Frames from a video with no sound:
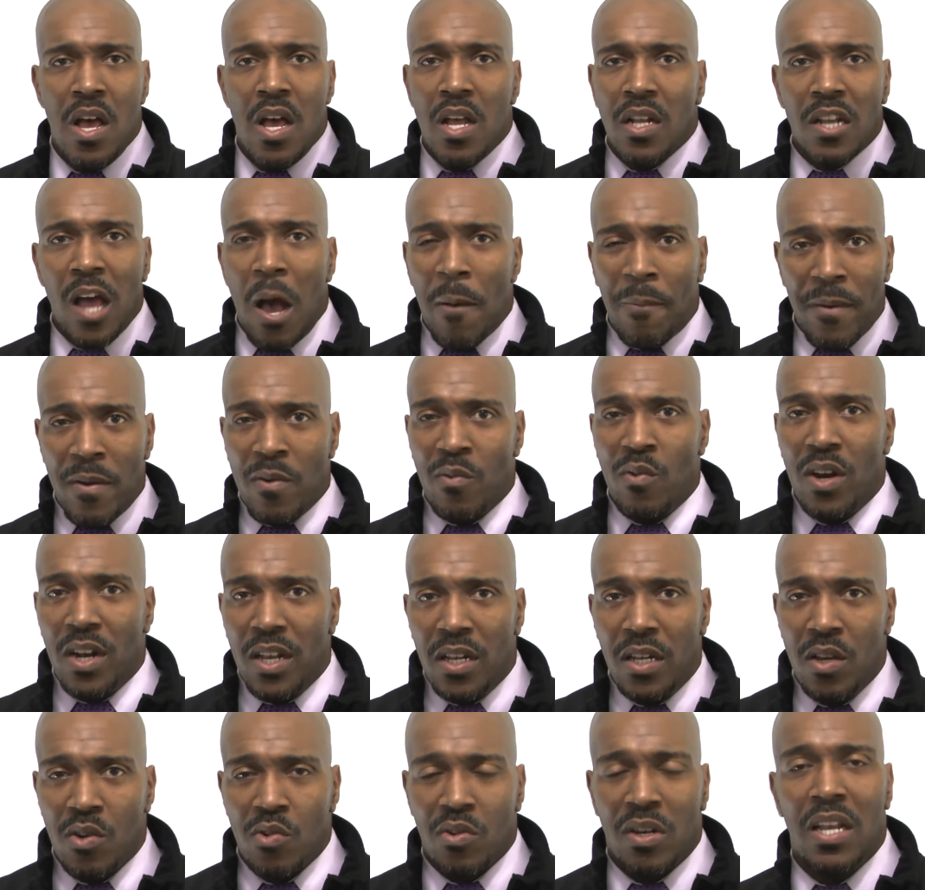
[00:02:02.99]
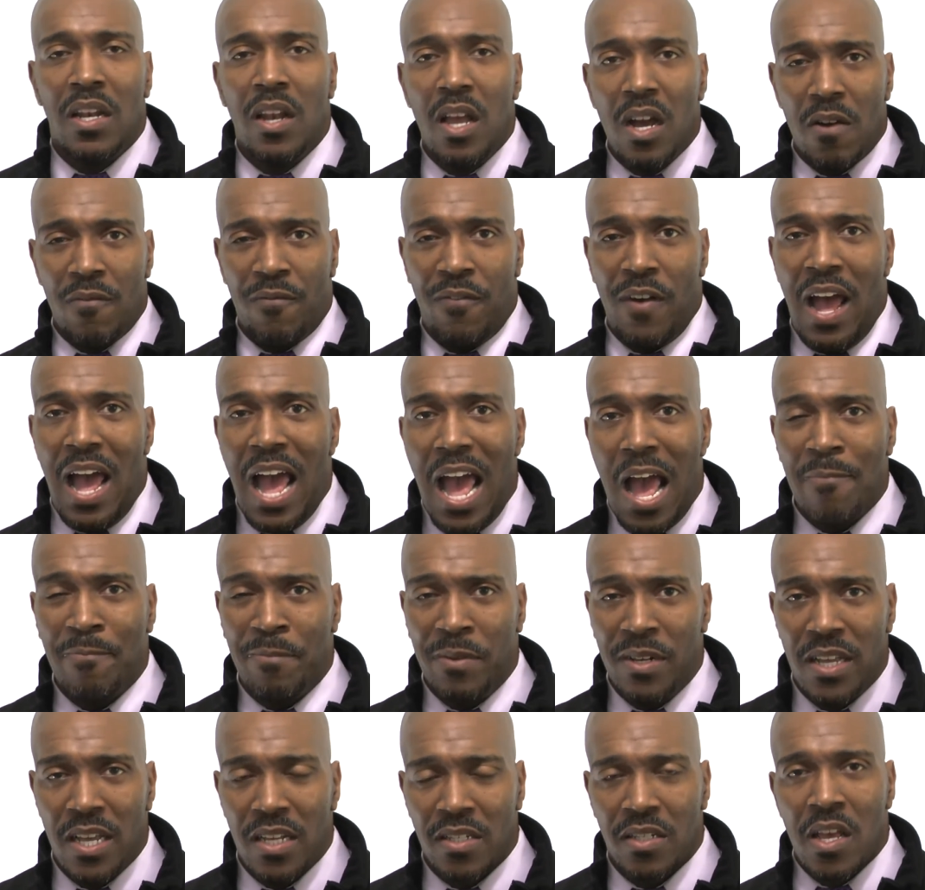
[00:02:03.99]
That's all people want to do. They're looking for
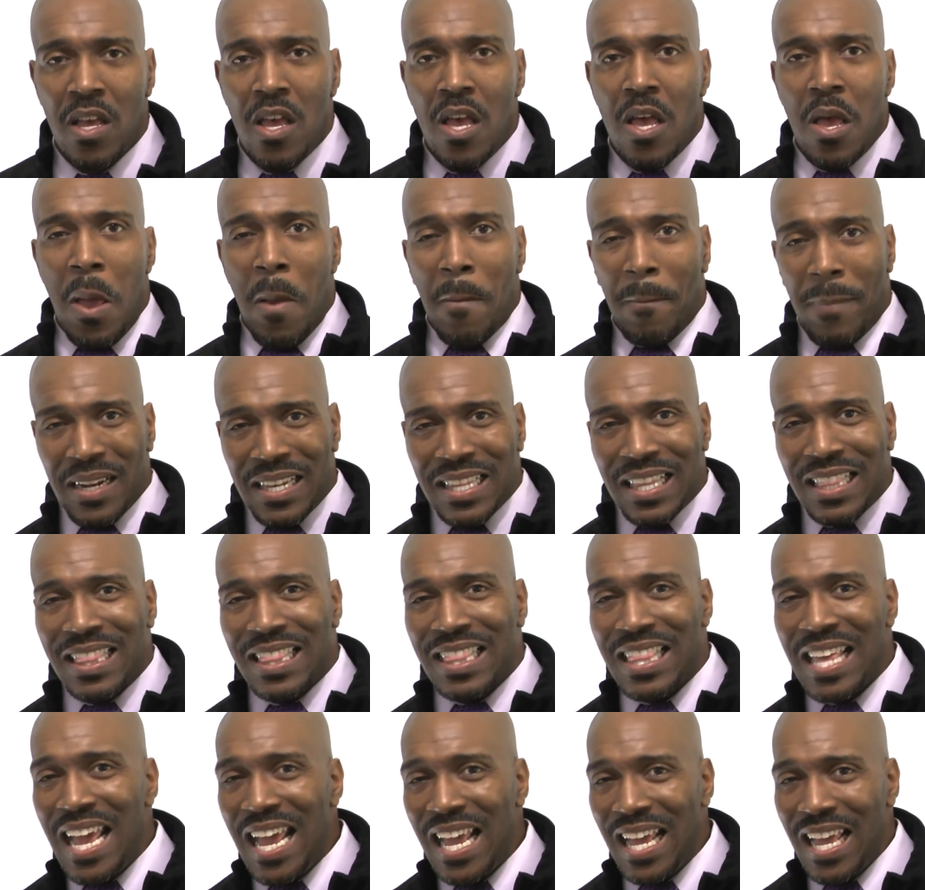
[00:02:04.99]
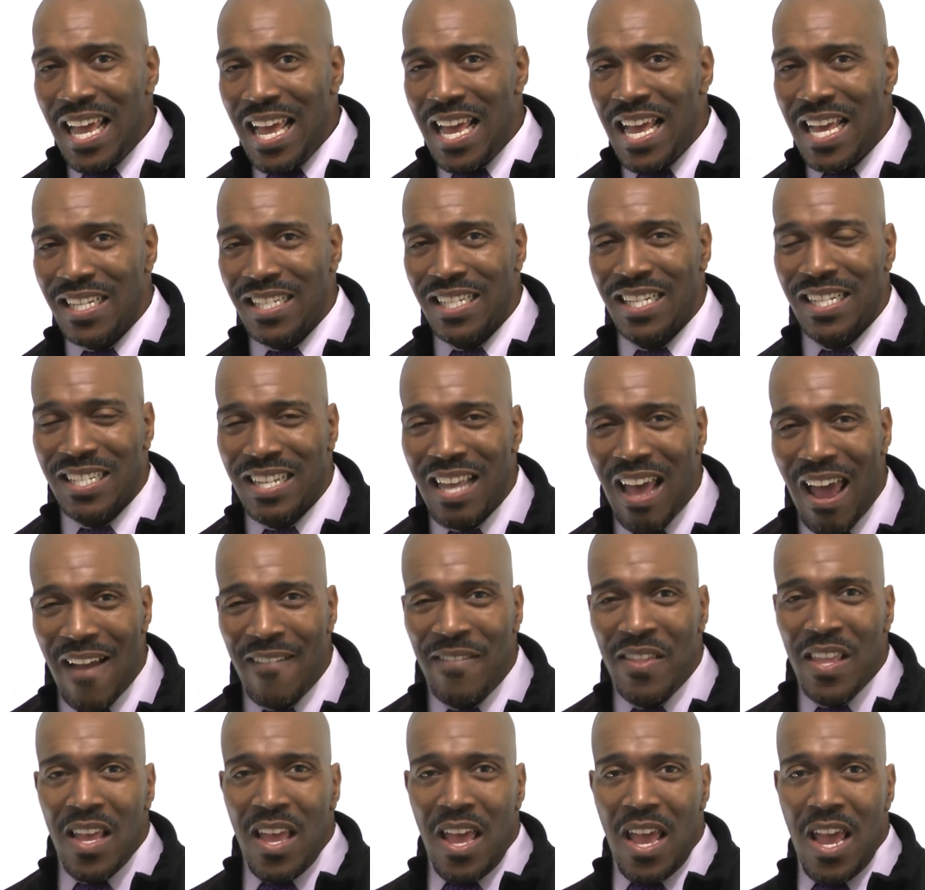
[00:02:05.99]
happiness. But the thing is
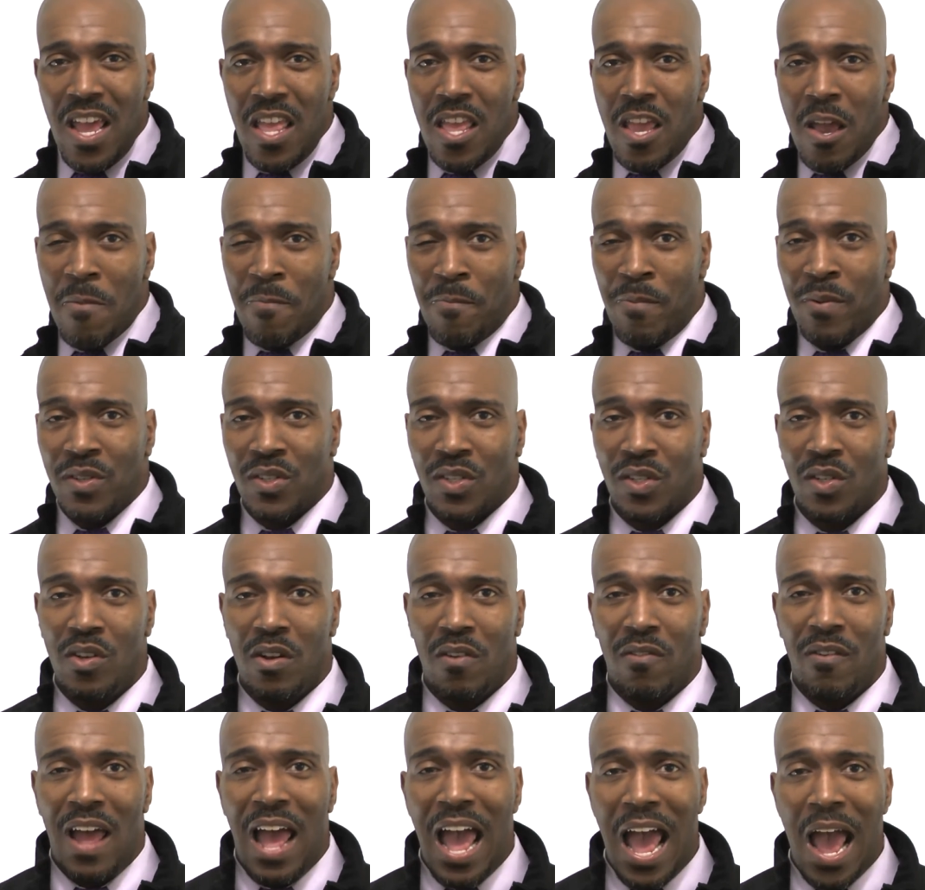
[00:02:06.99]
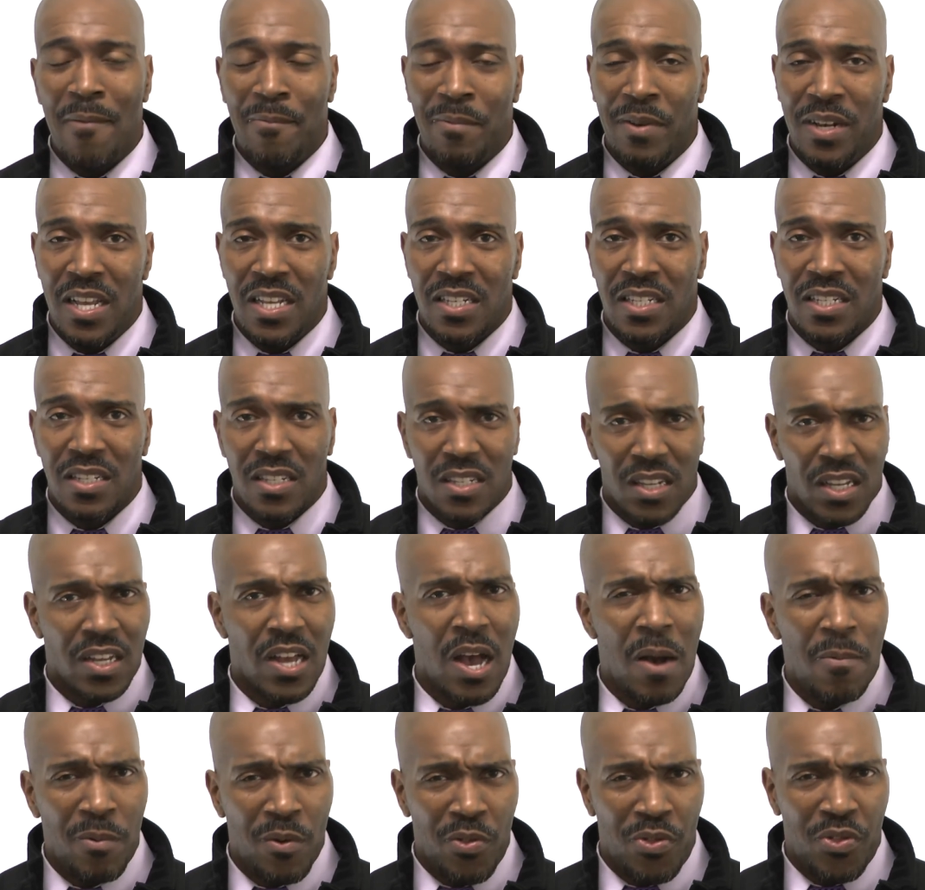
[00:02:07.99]
that in your pursuit of happiness, there's a
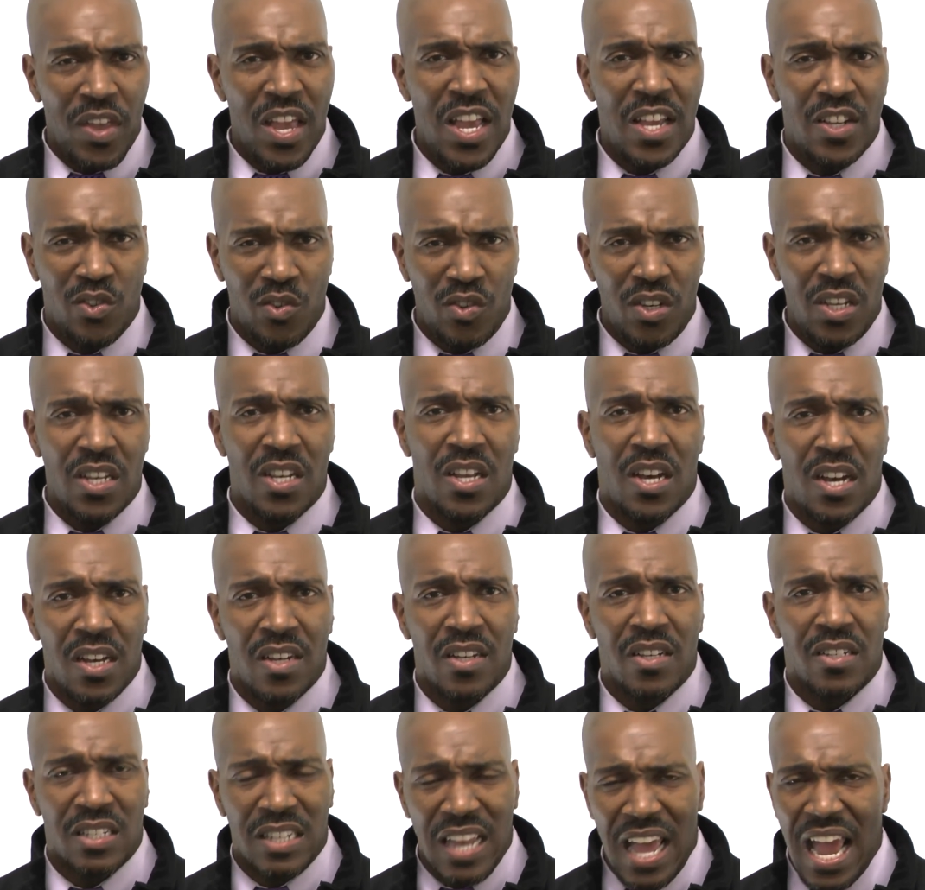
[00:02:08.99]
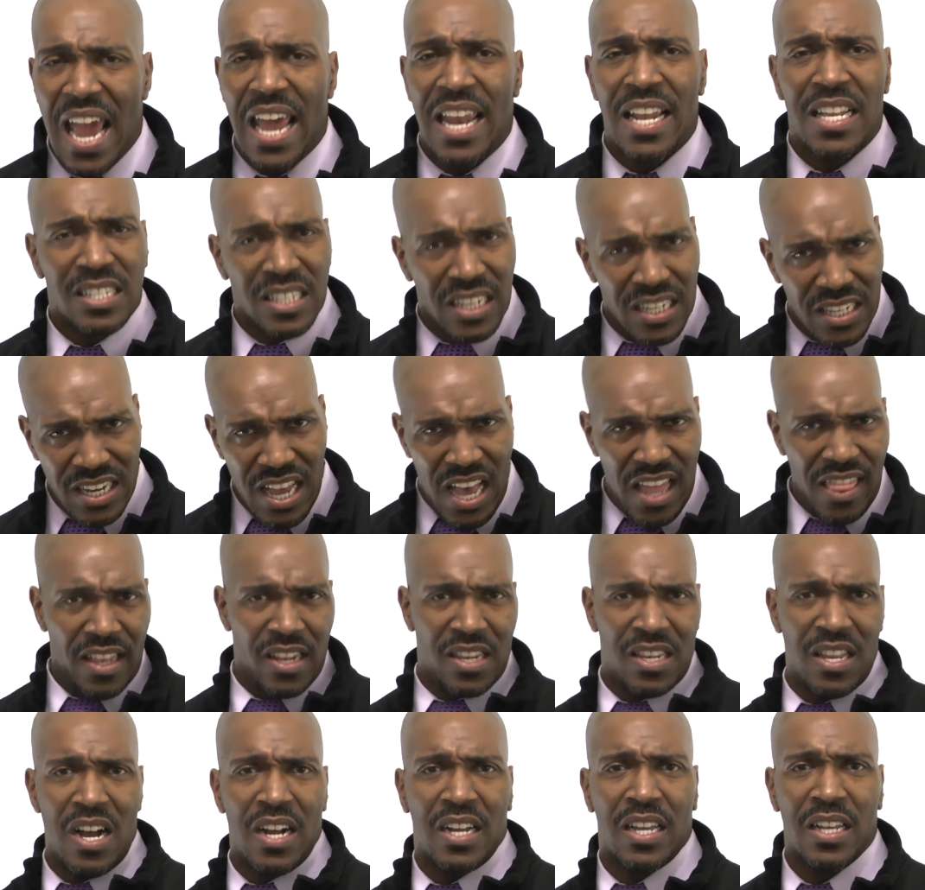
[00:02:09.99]
couple things you need to understand. There's another
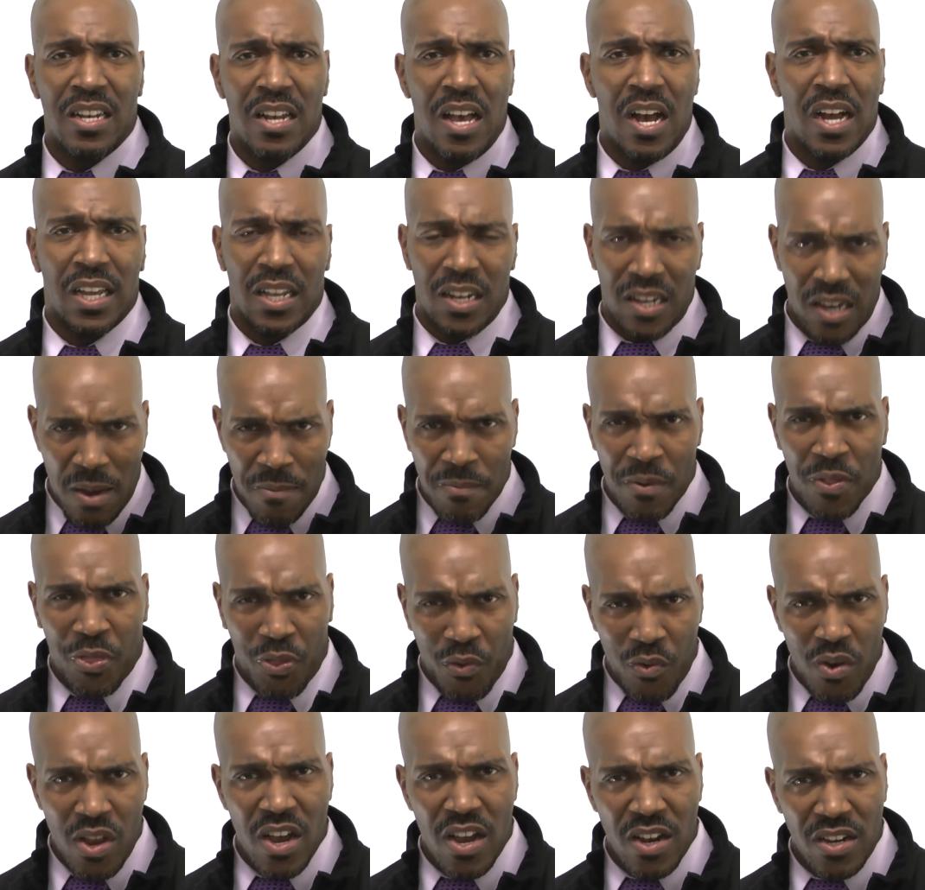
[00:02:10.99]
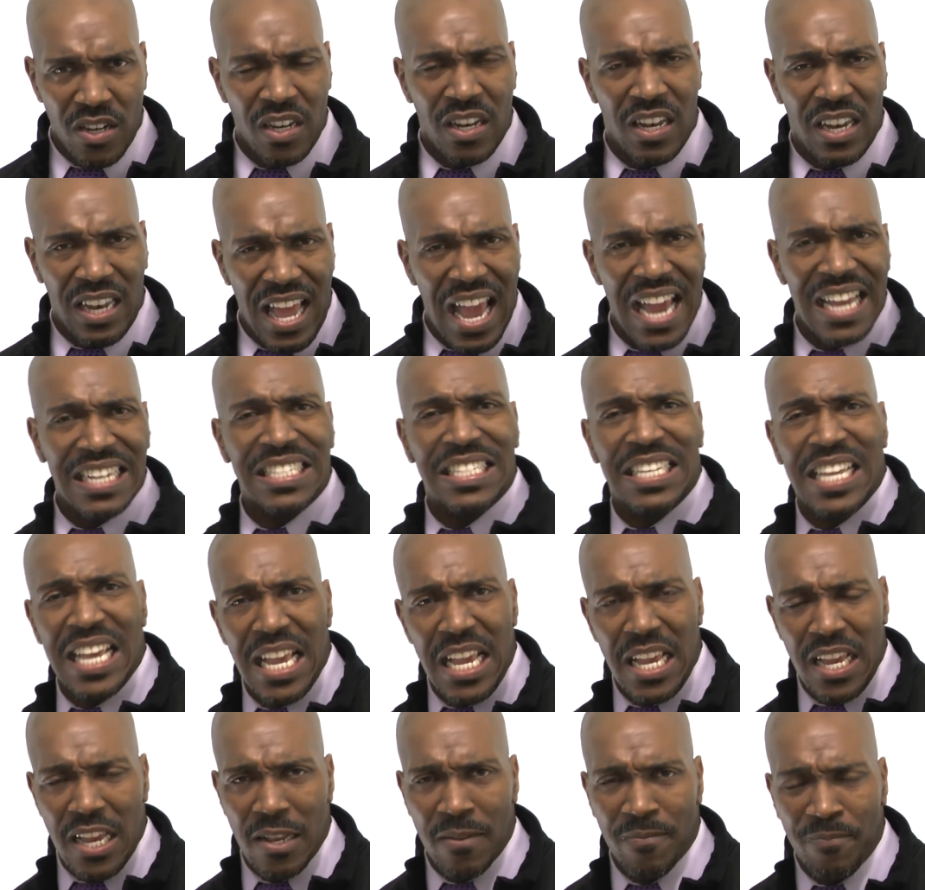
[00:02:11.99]
Duncan Nugget, number
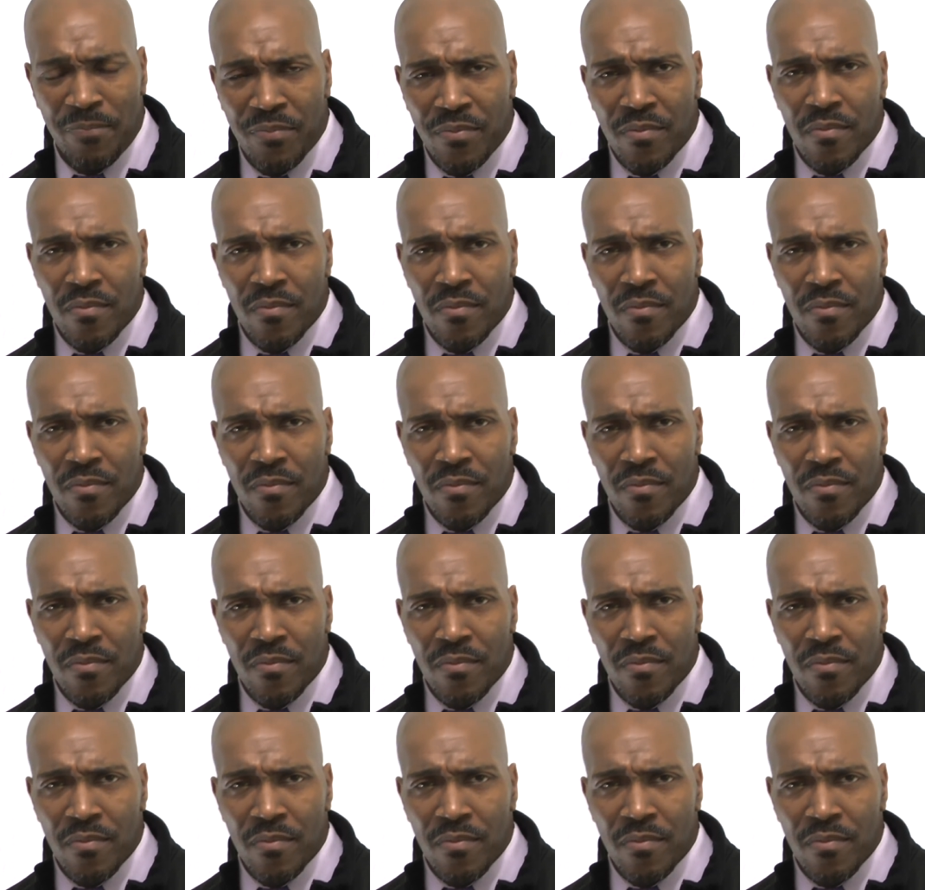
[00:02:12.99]
319.